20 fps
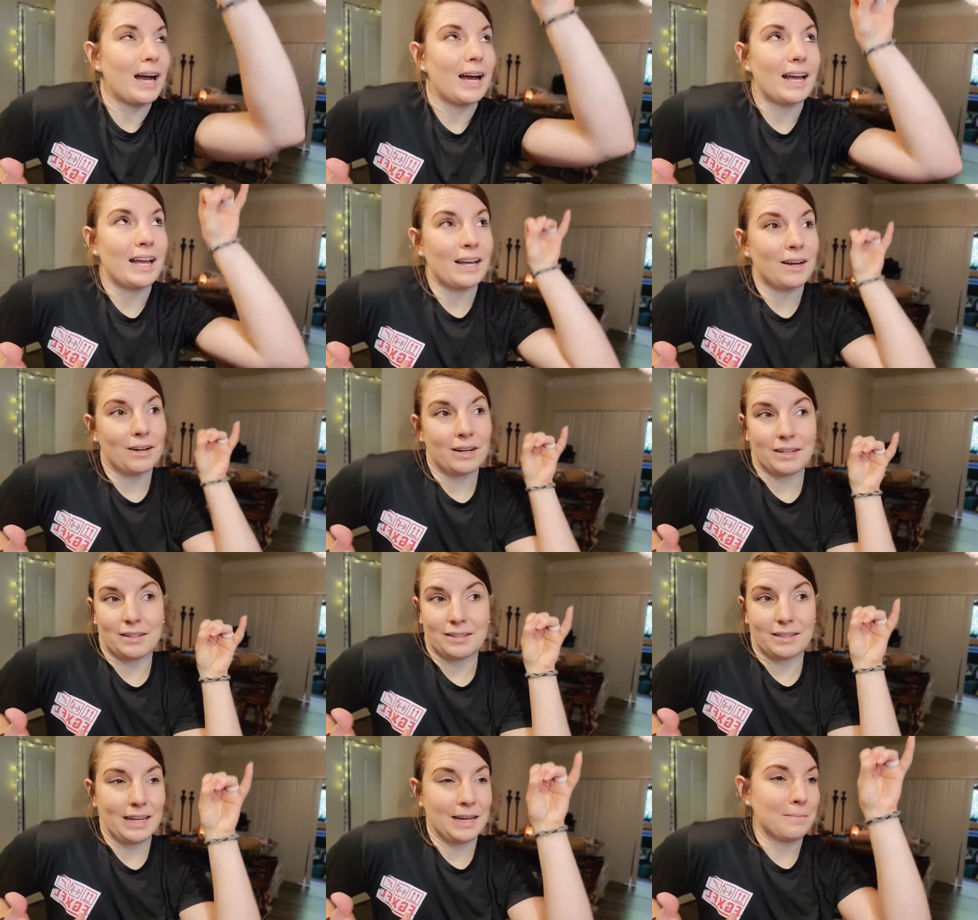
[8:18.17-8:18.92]

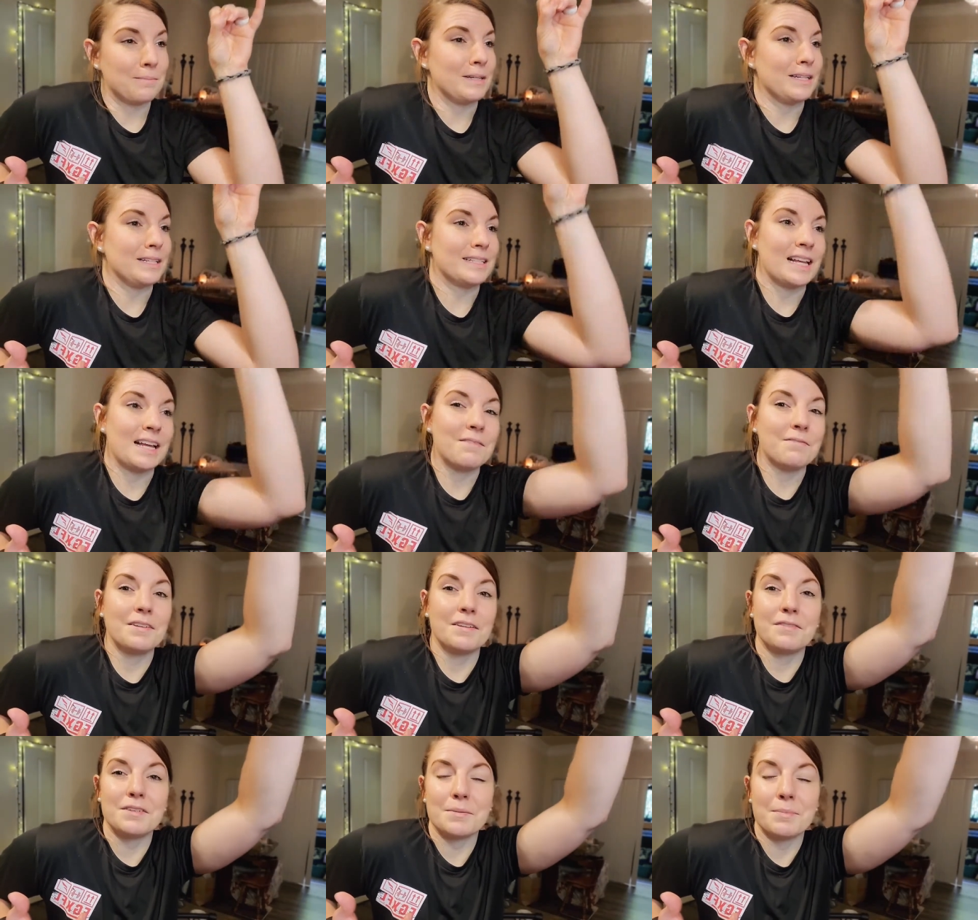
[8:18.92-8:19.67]
And that means that
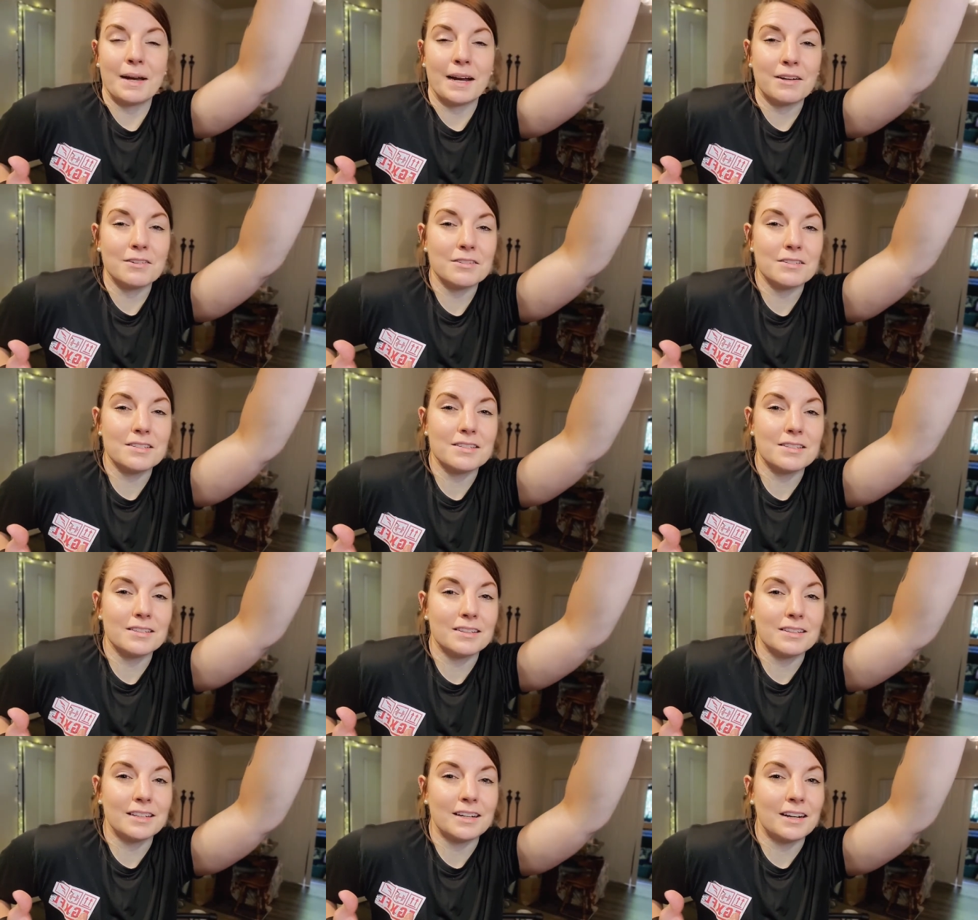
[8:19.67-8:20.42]
50 pounds
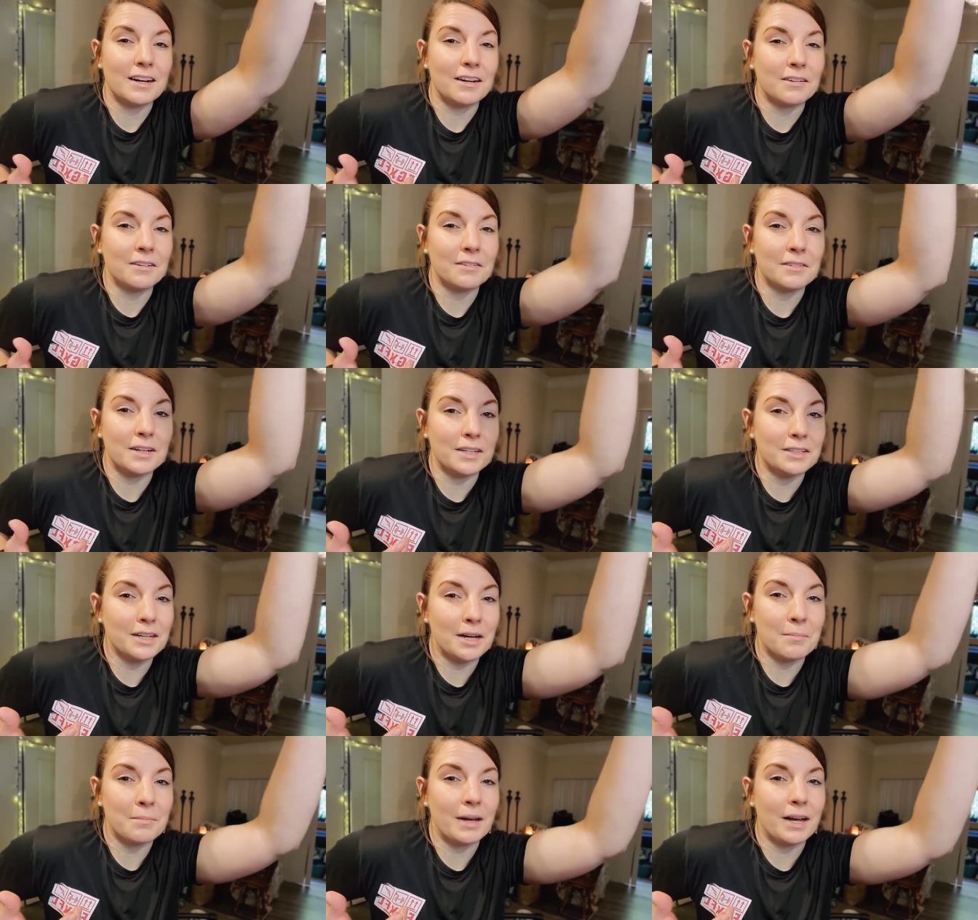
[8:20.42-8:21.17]
of a
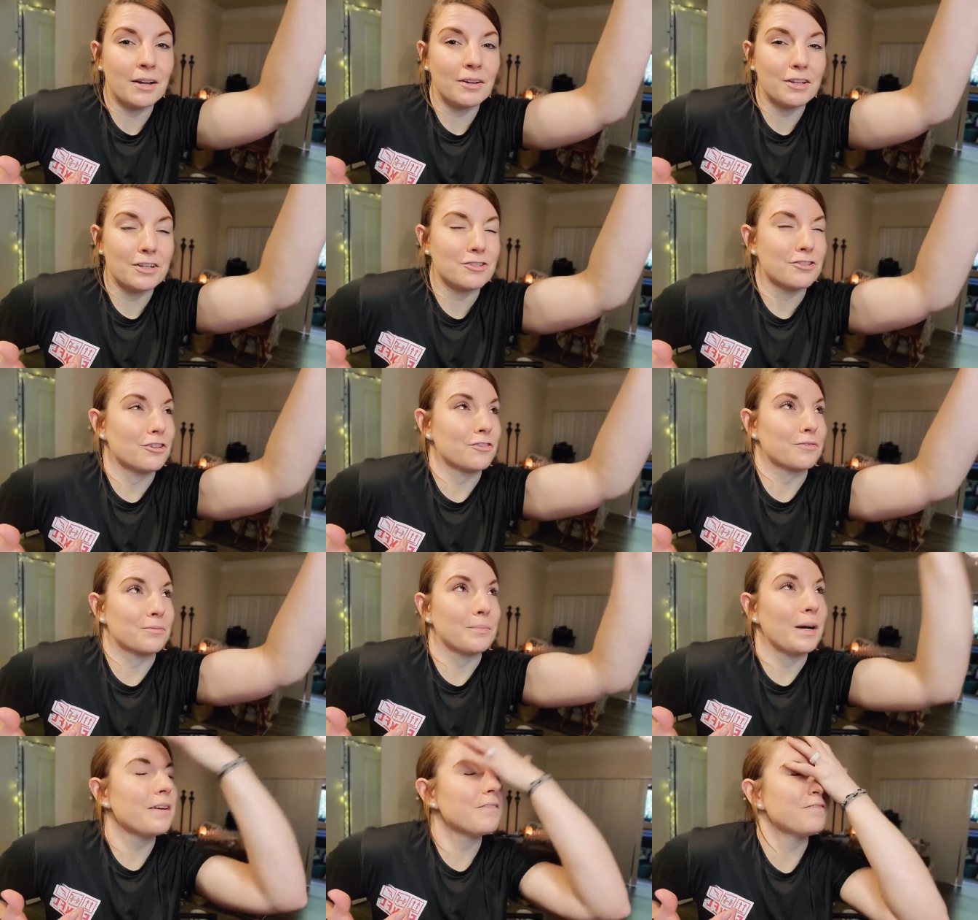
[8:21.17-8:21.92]
dumbbell is
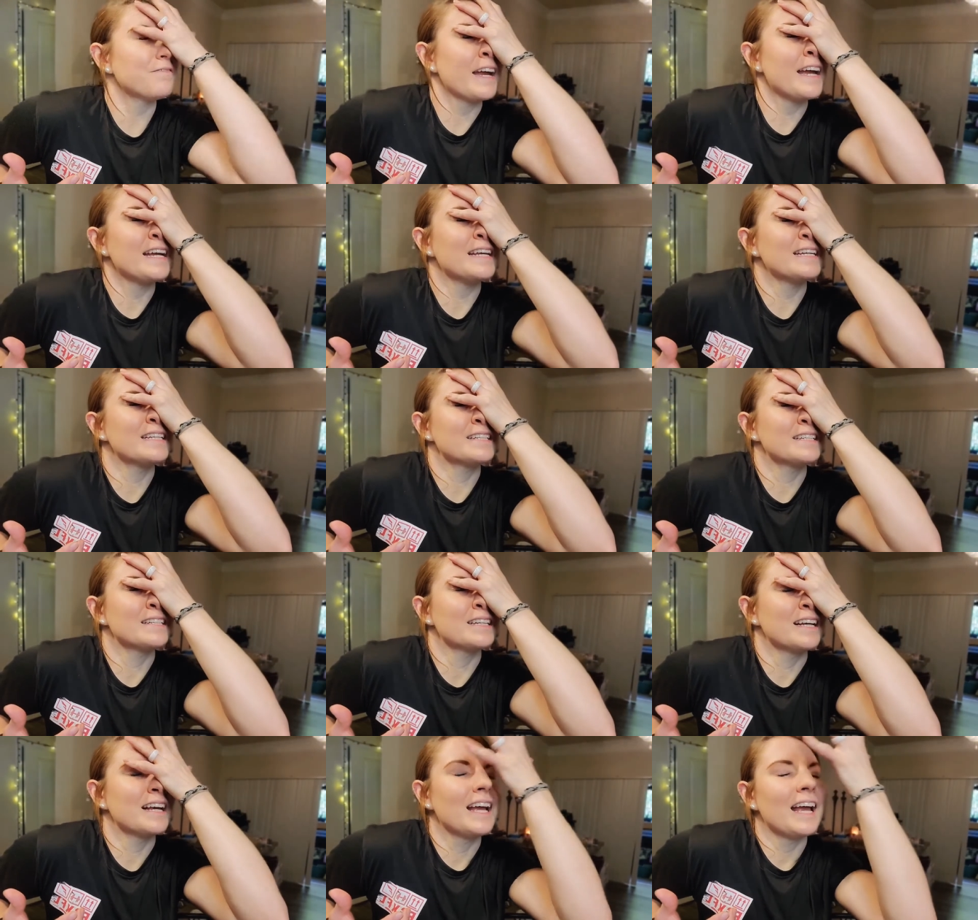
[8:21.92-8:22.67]
over my
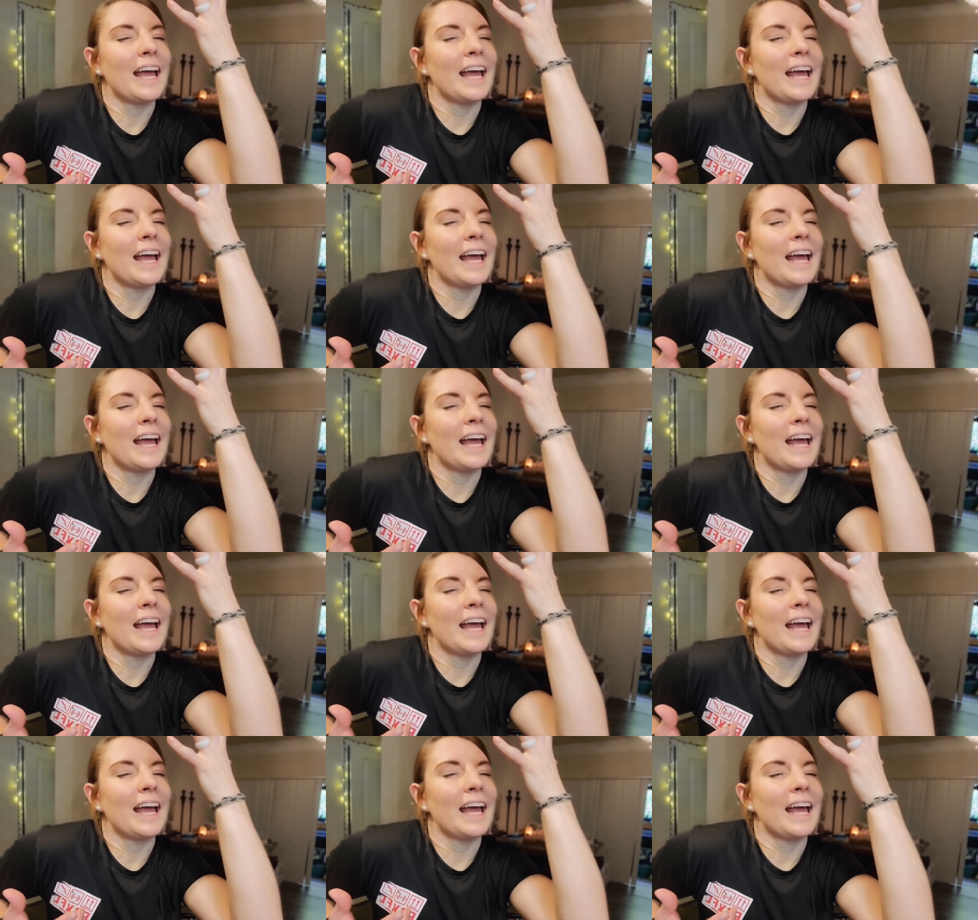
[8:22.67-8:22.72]
face